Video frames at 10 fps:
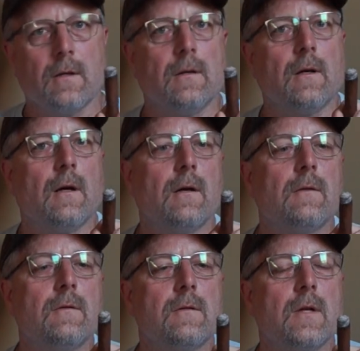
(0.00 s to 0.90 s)
and
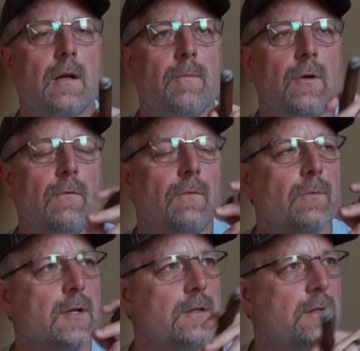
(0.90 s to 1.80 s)
it's got a beautiful
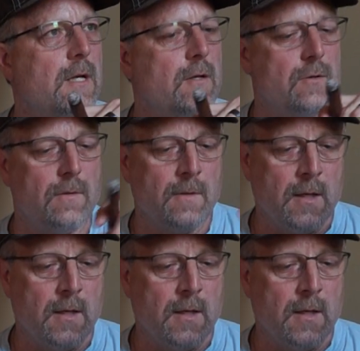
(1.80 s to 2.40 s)
presentation.